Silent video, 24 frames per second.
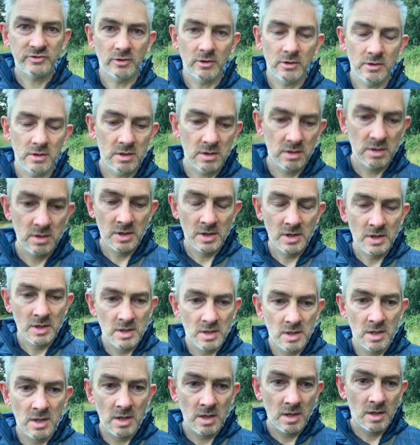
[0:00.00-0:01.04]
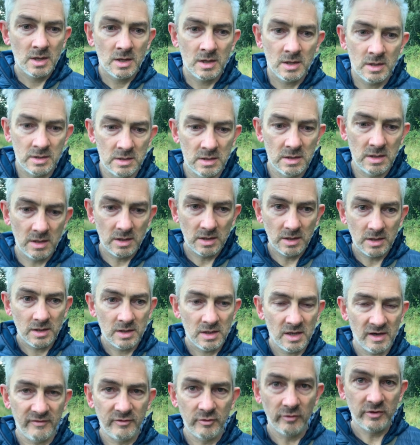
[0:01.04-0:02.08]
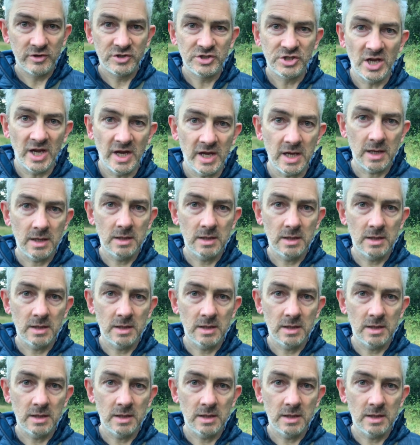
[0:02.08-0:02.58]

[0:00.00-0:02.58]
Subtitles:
on and have another check.